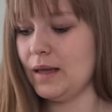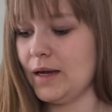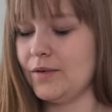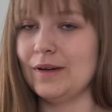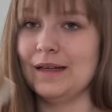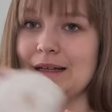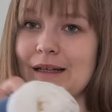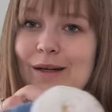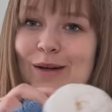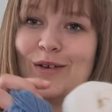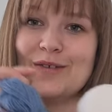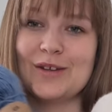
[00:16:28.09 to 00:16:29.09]
I really
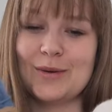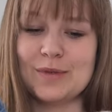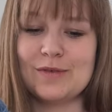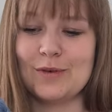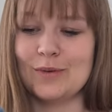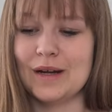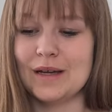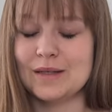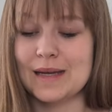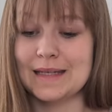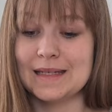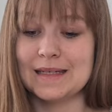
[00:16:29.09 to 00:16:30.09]
love Drops Flora,
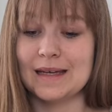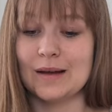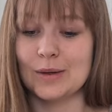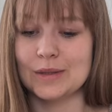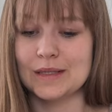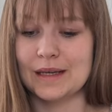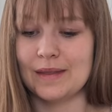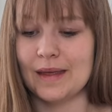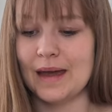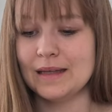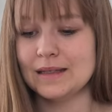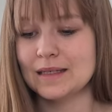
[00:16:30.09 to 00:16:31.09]
so I knit a lot in
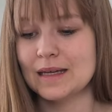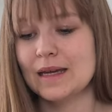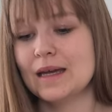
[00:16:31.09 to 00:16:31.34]
that.